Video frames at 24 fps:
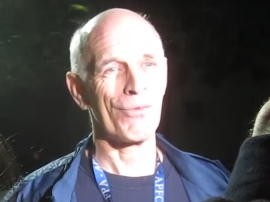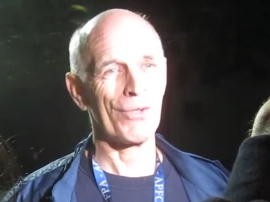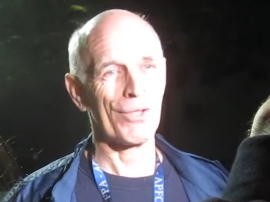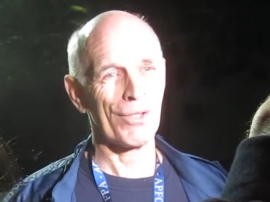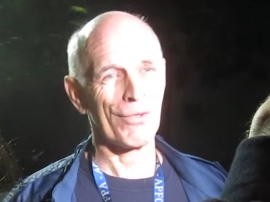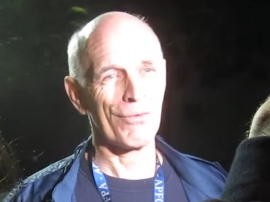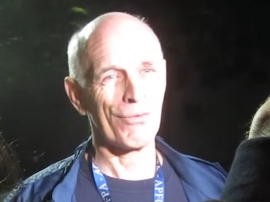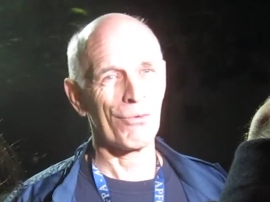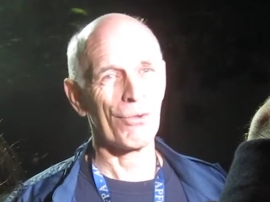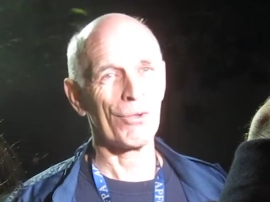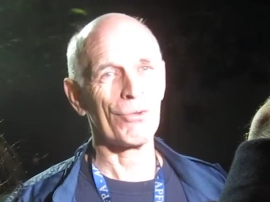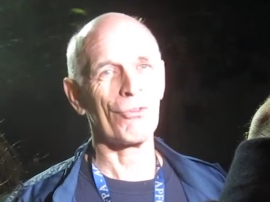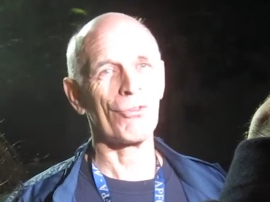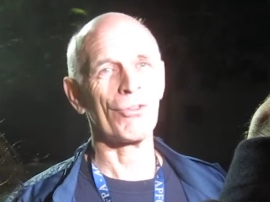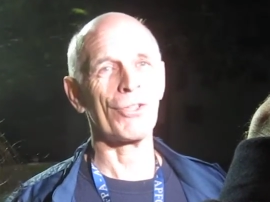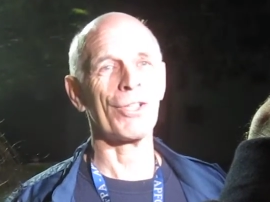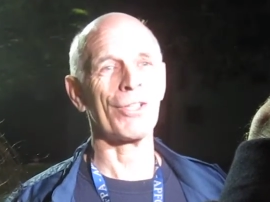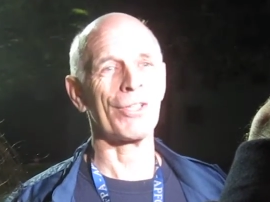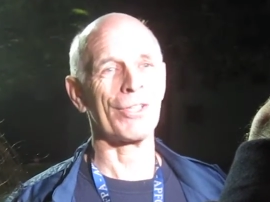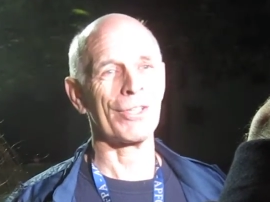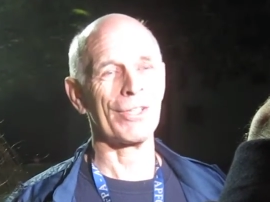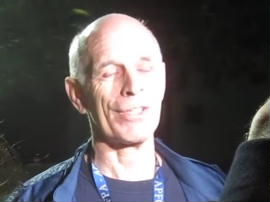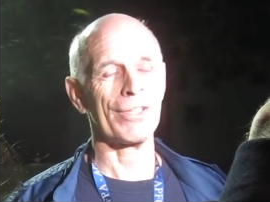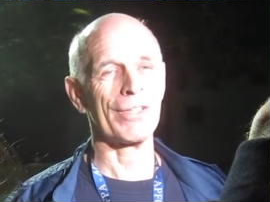very
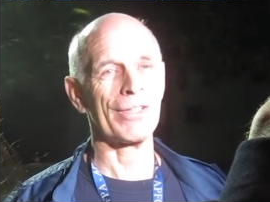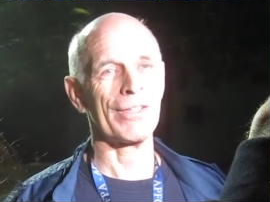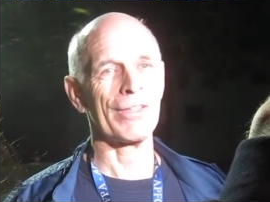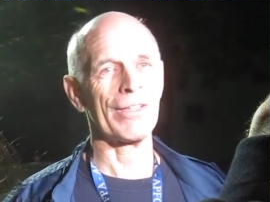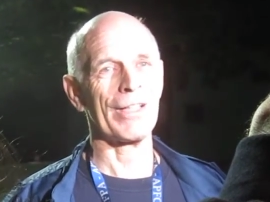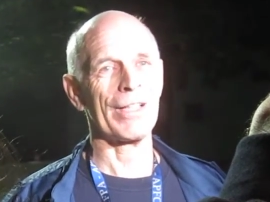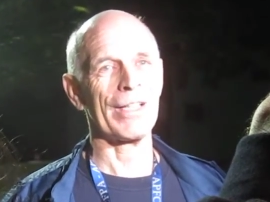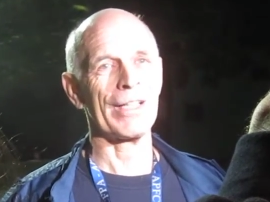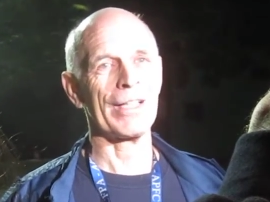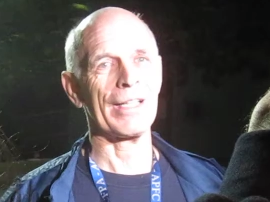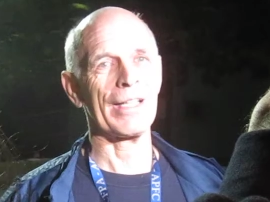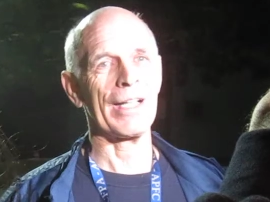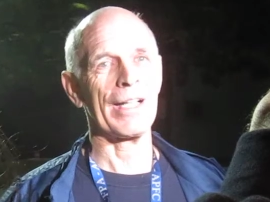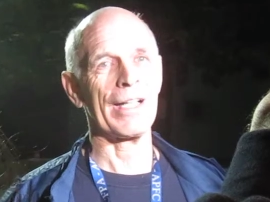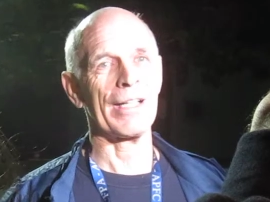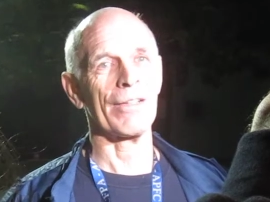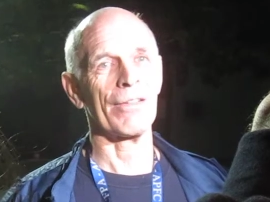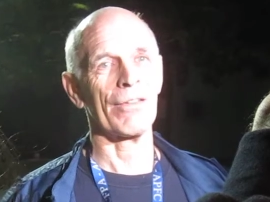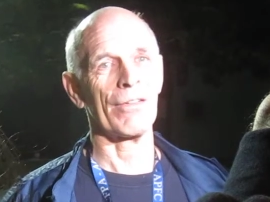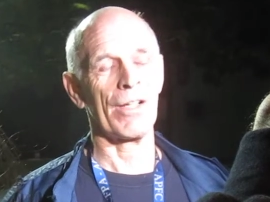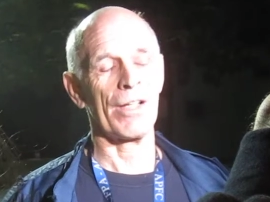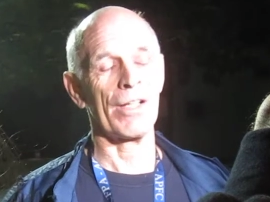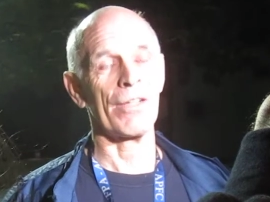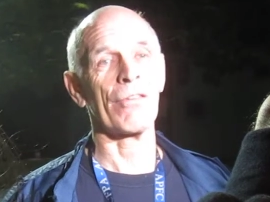fortunate and
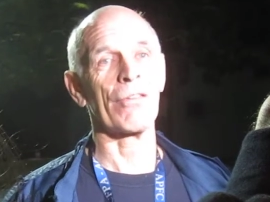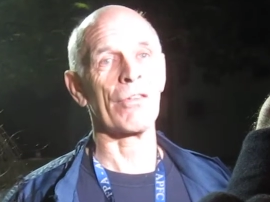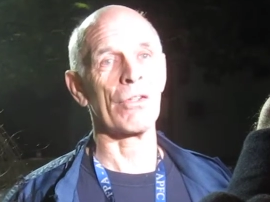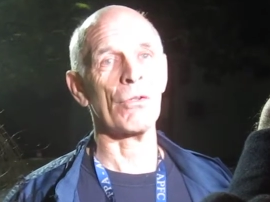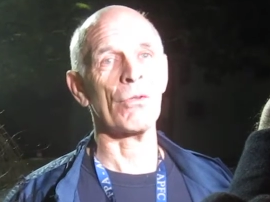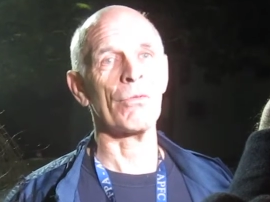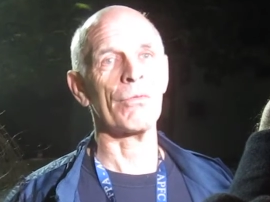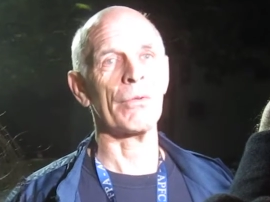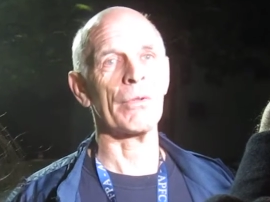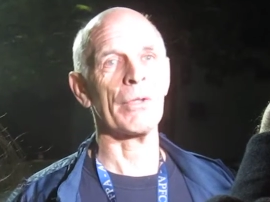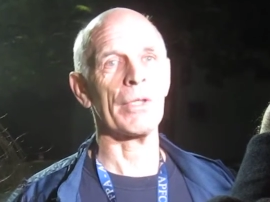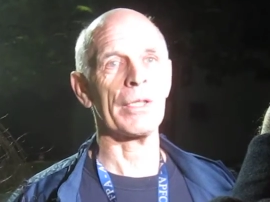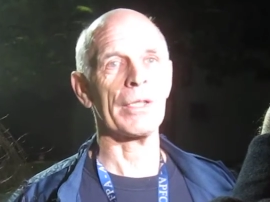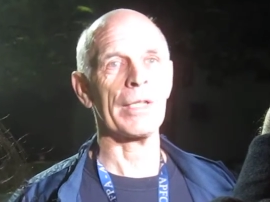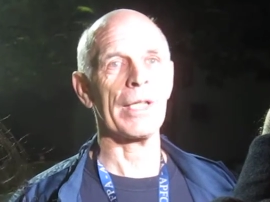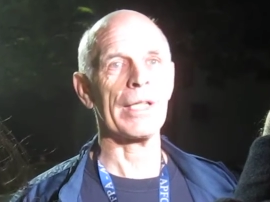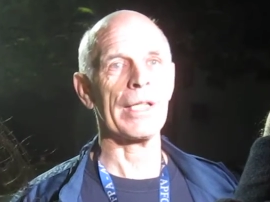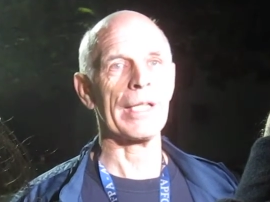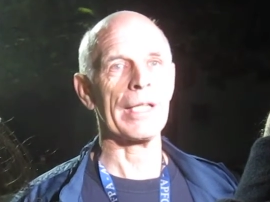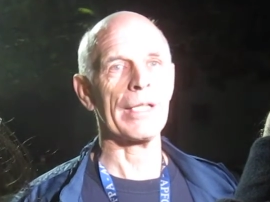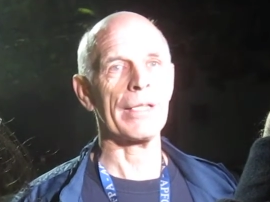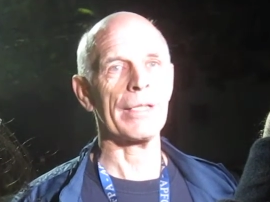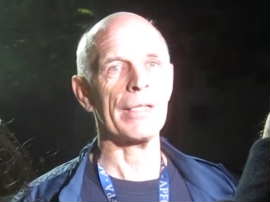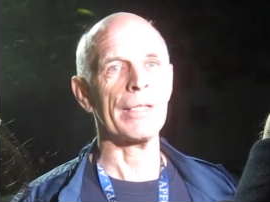skillful in
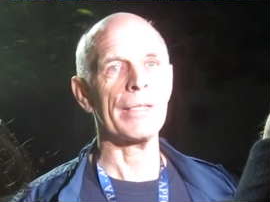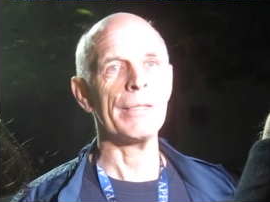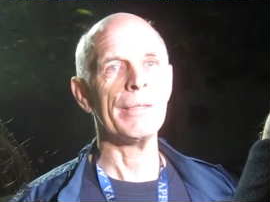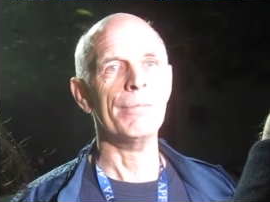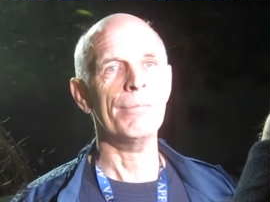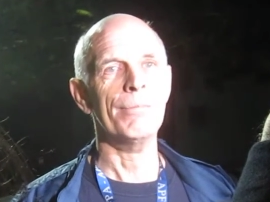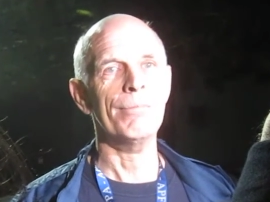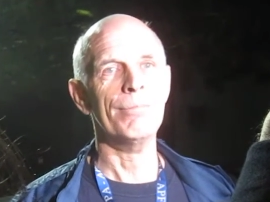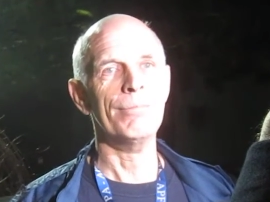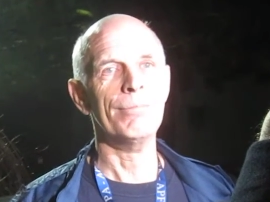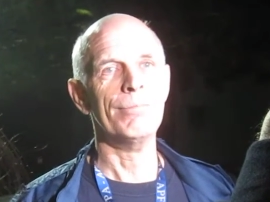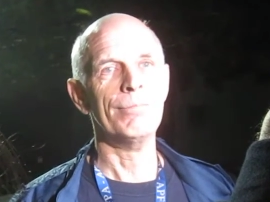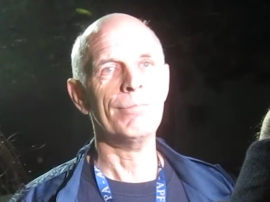getting it done.